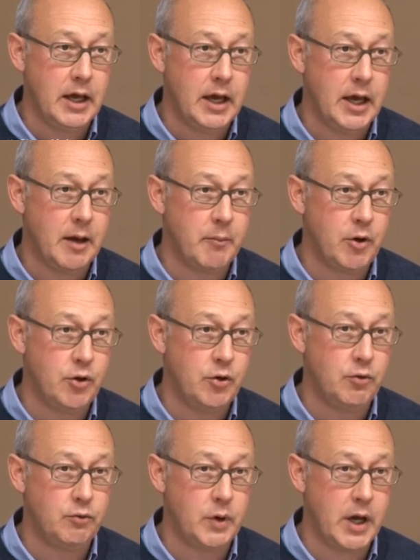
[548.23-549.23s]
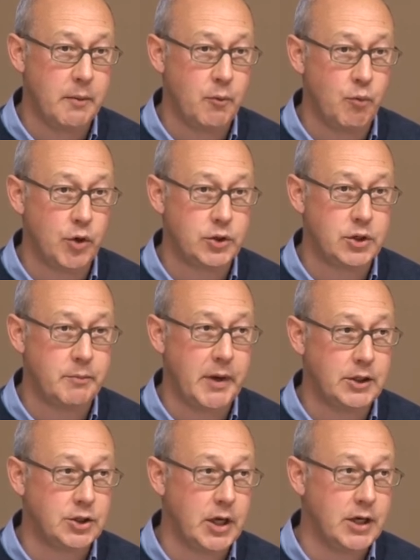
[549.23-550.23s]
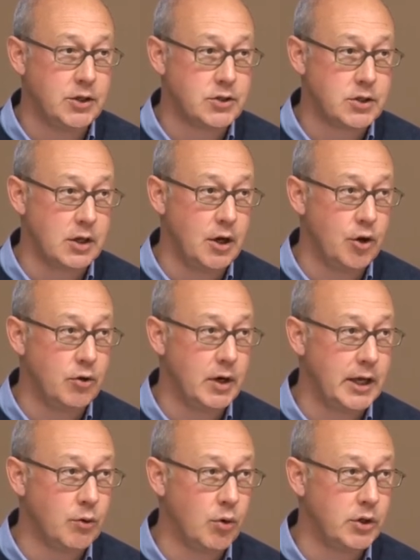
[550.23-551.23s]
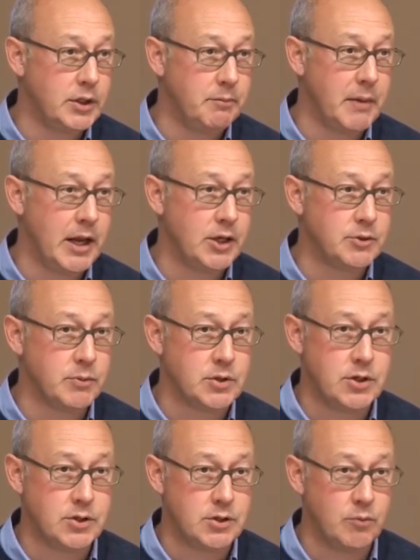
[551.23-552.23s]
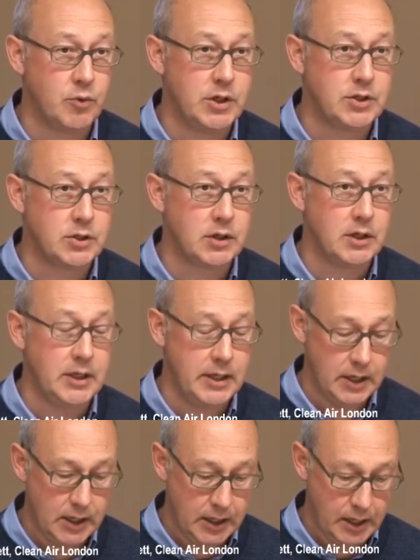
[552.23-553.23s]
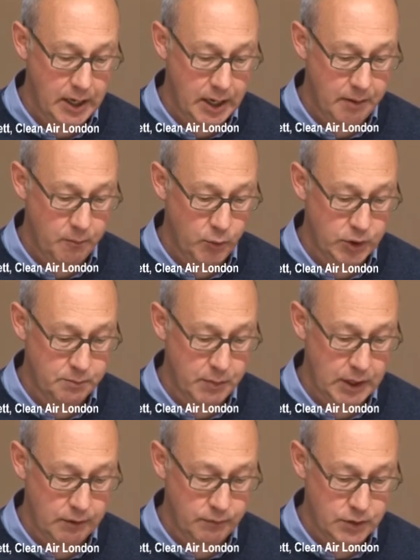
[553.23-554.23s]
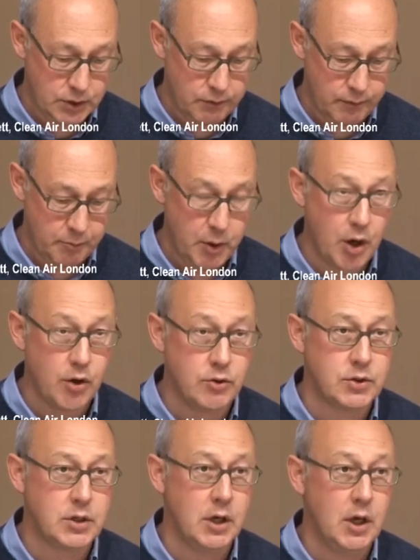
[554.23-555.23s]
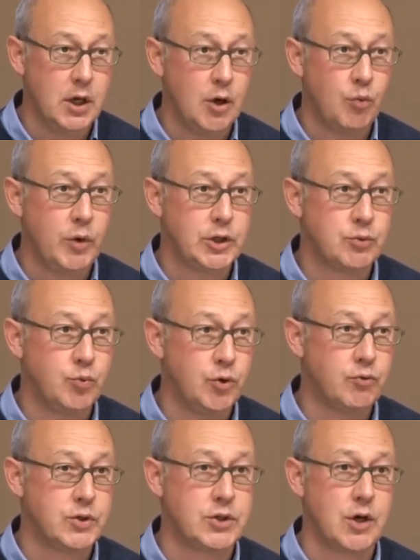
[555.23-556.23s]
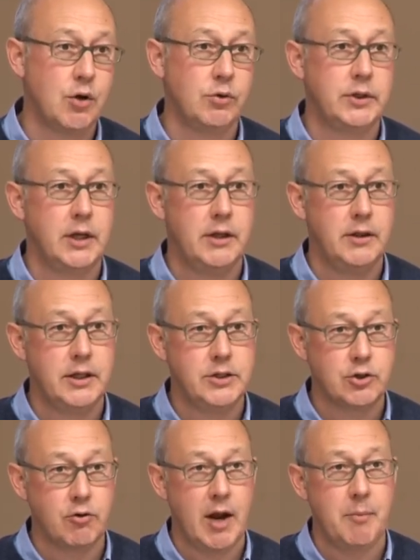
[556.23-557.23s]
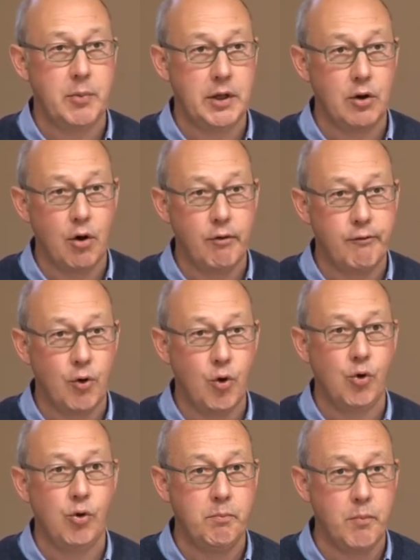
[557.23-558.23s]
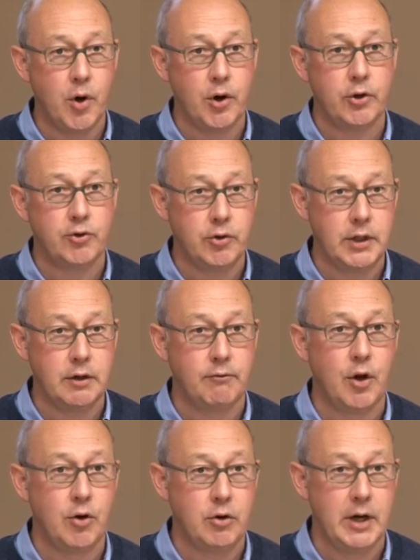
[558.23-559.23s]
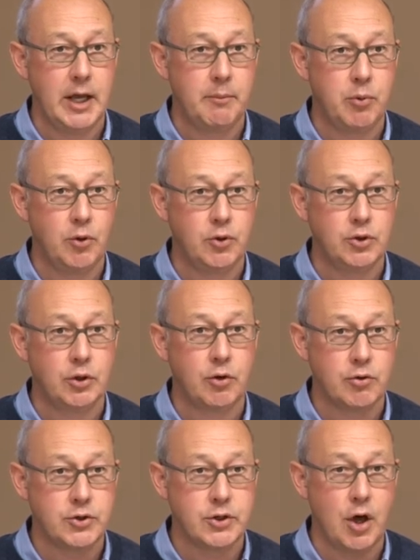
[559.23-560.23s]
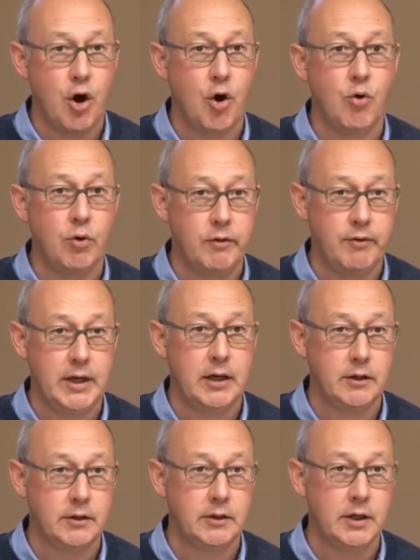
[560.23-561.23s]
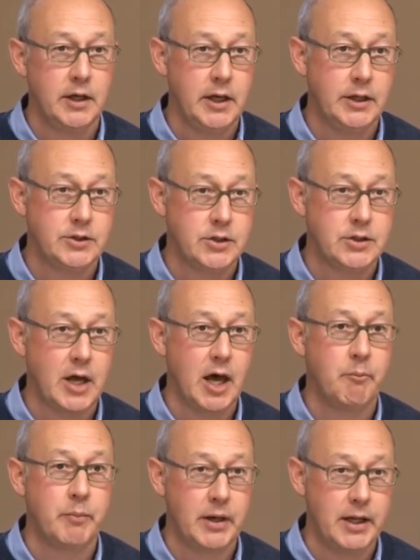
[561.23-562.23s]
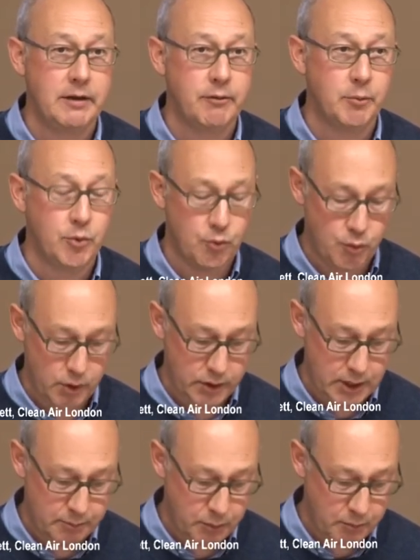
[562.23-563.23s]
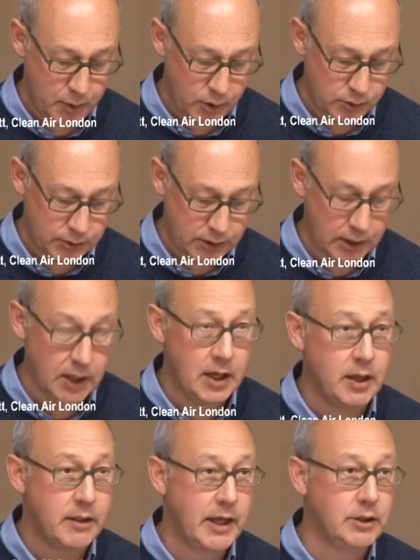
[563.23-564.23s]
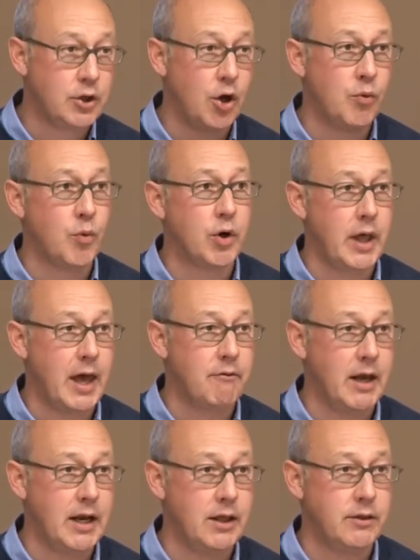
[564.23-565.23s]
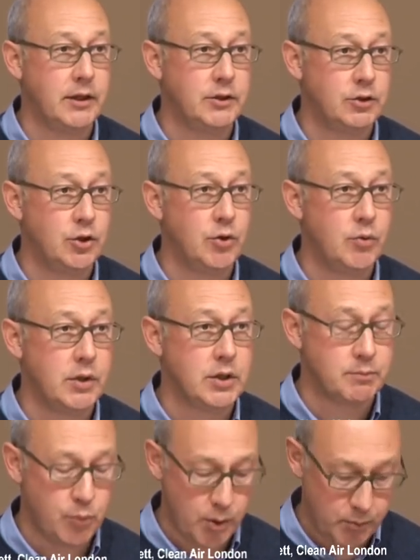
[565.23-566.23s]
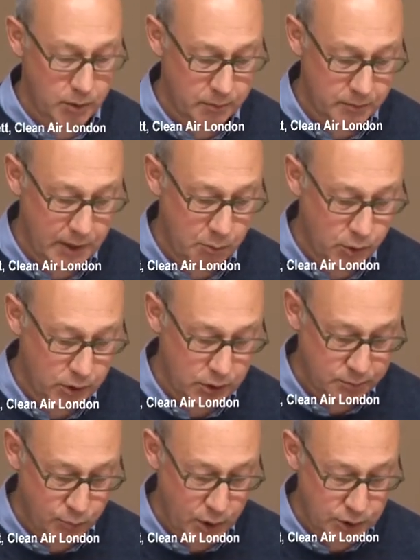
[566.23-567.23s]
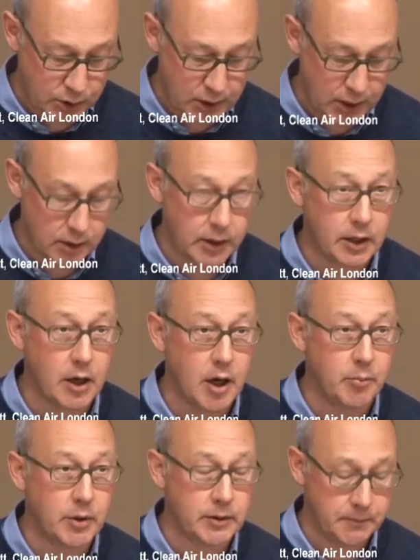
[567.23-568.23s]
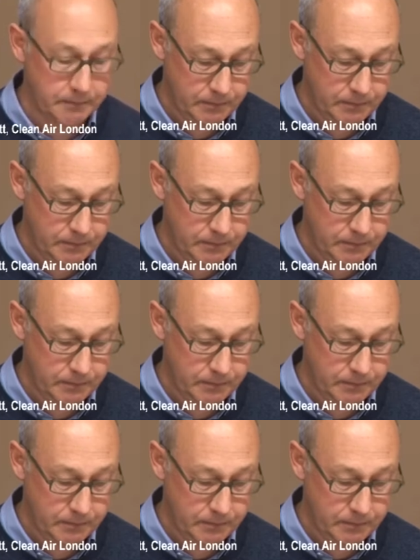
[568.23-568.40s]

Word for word: Um, who um, wanted to make changes to the local air quality management system recently, um, which many of us have opposed, which would result in the scrapping of all monitoring of local air pollution across the whole of England. It's just unbelievable what they're proposing. They don't want to have anything to do with this problem. They want to just brush it under the carpet.